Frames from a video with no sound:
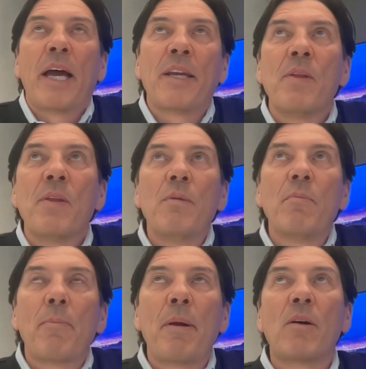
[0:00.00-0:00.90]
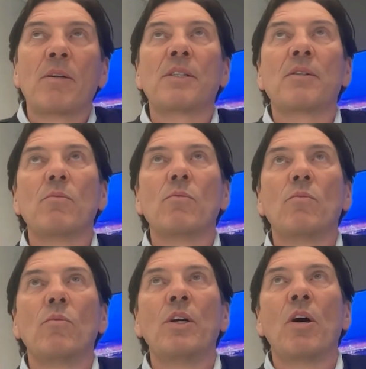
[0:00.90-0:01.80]
And we
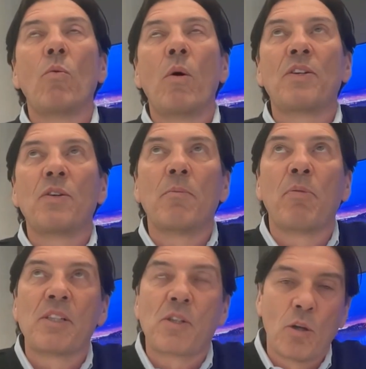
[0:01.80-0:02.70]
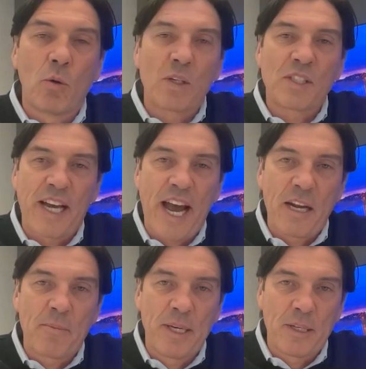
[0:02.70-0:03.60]
all went to a place called Lawrence
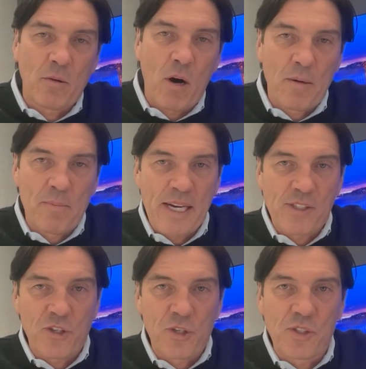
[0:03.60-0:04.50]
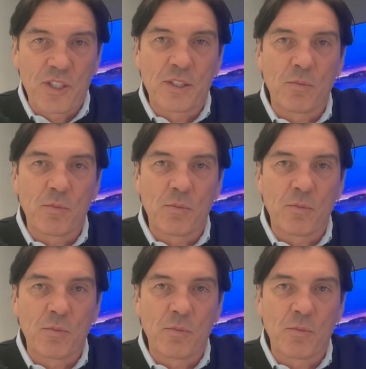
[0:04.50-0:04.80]
Academy in Groton, Massachusetts.